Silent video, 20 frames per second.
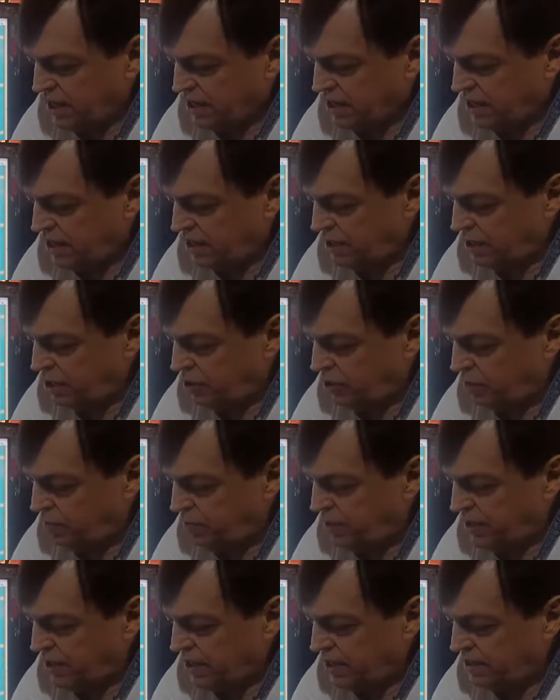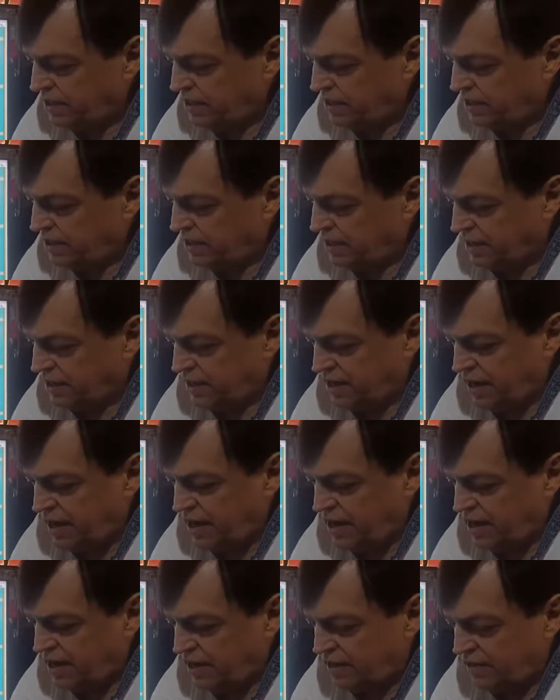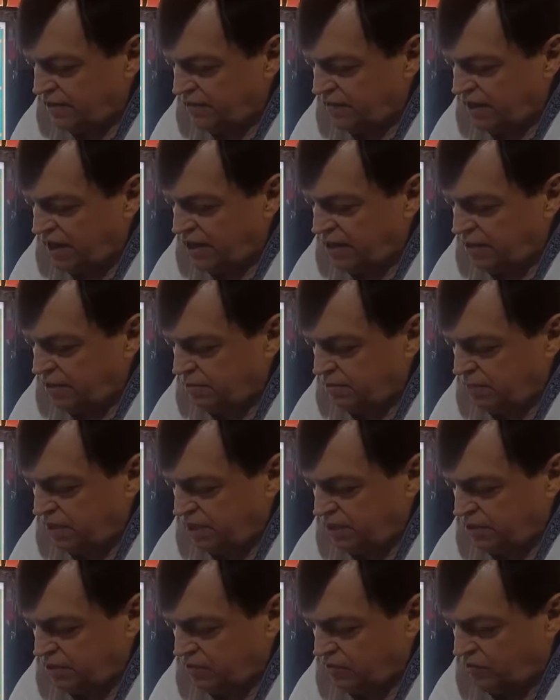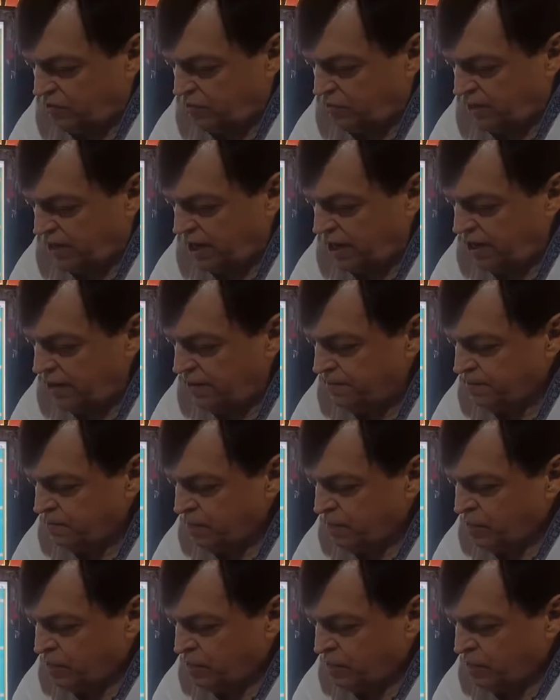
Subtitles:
can operate in the gray and white matter of brain